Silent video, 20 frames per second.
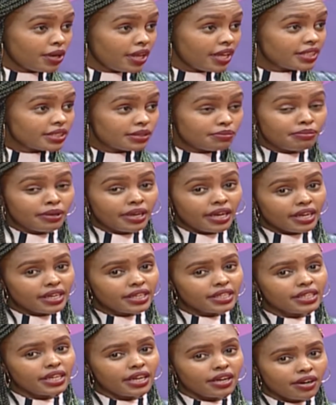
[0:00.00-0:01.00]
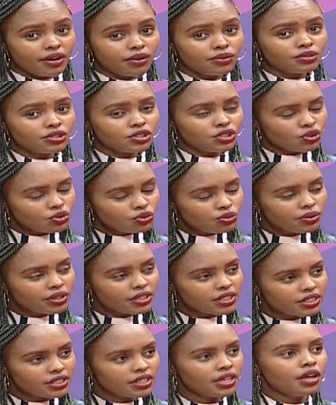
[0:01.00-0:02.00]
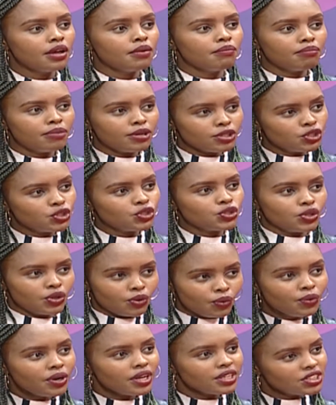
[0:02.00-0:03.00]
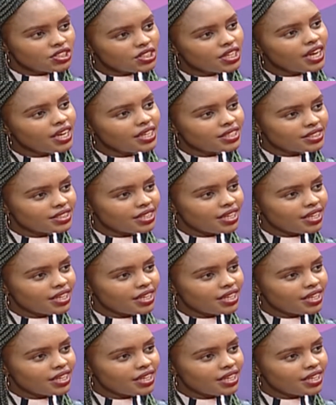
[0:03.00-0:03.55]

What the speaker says: It's barely around 2 weeks, but unajikaza.